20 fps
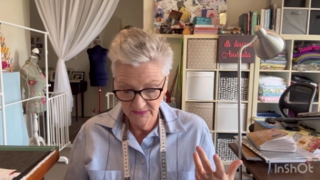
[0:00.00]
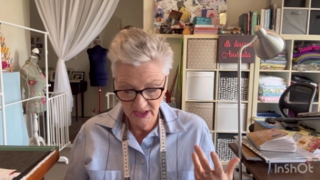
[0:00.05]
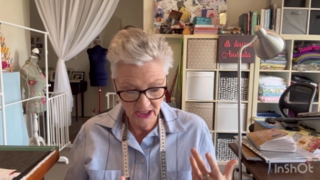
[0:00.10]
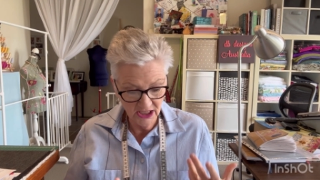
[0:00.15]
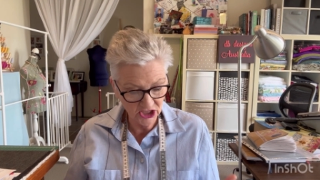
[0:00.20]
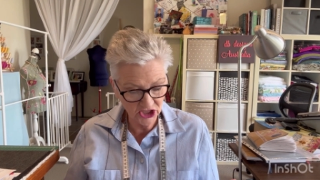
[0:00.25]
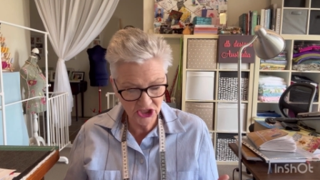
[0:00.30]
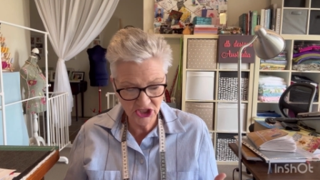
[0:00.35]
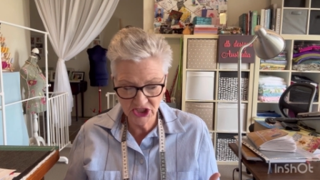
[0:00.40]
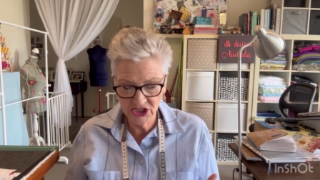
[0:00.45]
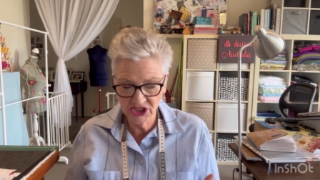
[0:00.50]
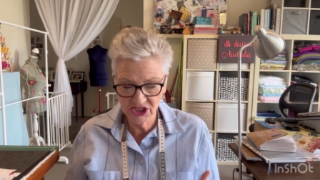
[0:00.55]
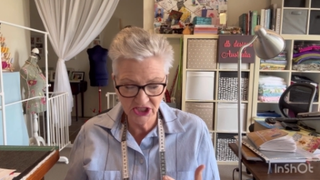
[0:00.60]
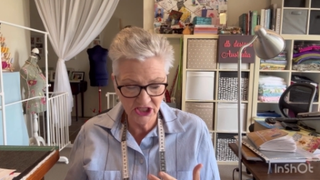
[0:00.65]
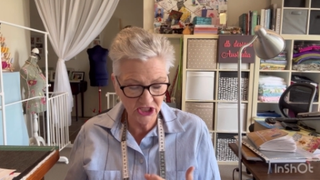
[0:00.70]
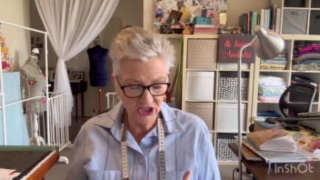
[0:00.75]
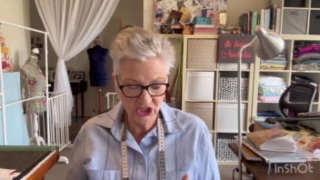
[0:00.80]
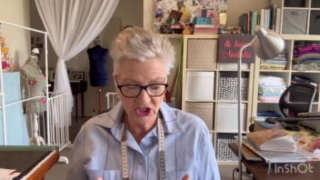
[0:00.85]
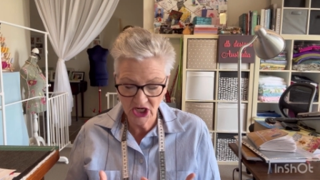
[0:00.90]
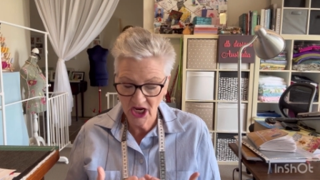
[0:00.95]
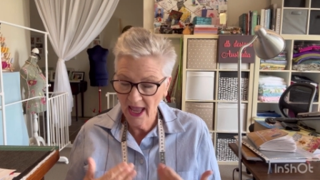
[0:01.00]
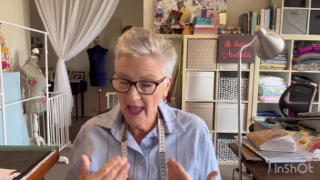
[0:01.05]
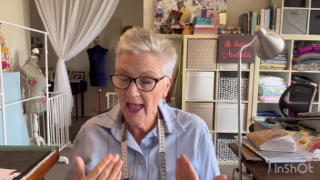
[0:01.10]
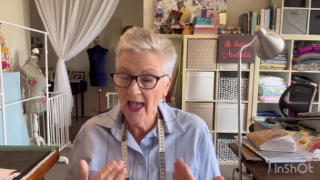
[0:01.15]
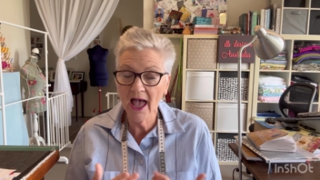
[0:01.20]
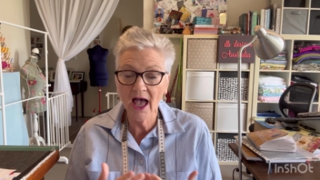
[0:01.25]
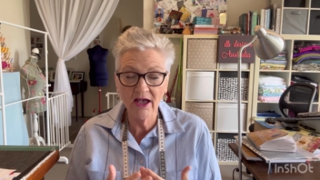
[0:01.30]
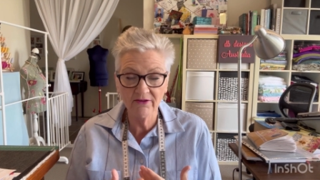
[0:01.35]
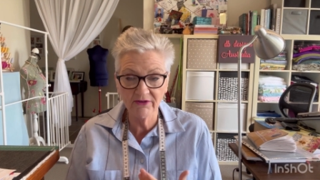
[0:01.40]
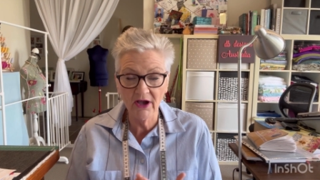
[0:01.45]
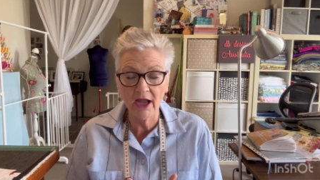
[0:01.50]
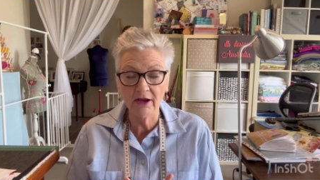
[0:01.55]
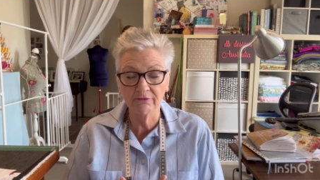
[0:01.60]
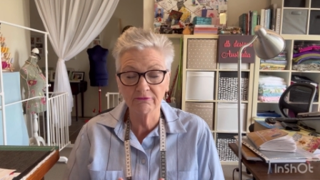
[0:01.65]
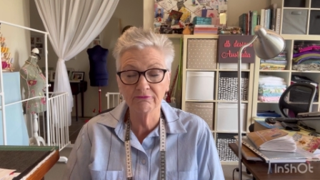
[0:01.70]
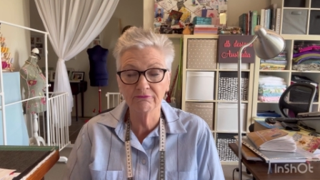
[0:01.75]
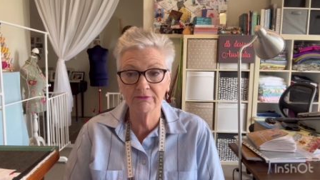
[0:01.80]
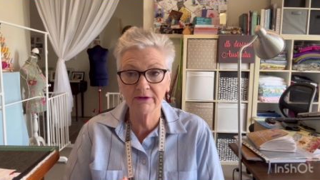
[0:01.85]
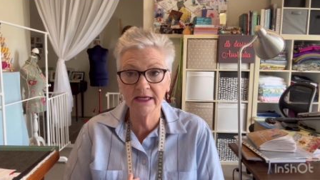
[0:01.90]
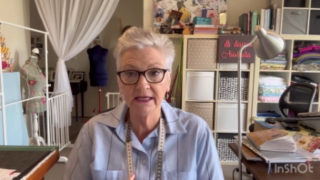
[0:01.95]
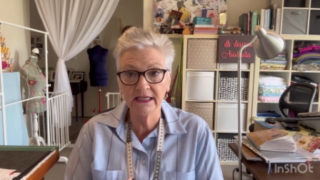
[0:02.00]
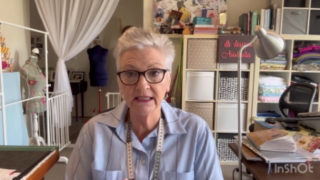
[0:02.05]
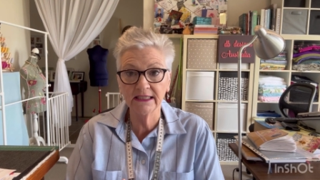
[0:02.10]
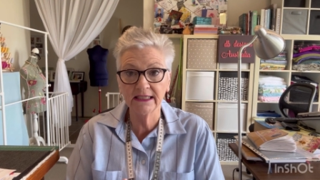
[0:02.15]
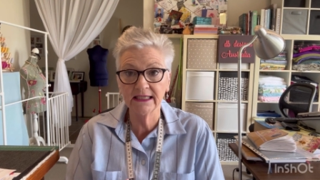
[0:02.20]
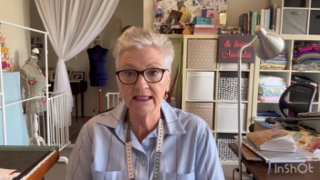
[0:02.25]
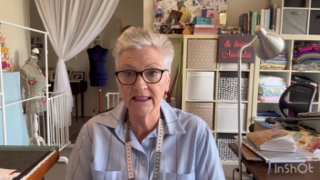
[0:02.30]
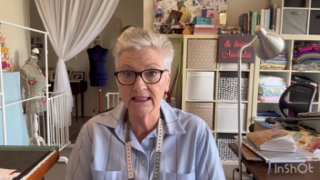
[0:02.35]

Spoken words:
Itch to Stitch have a really